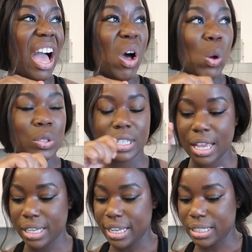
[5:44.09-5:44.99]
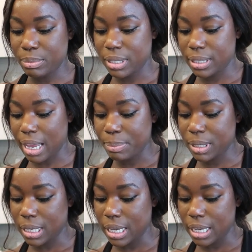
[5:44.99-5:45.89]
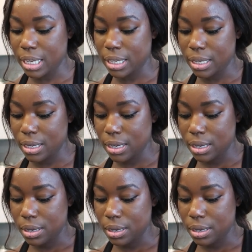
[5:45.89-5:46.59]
out, I need to get some steps in.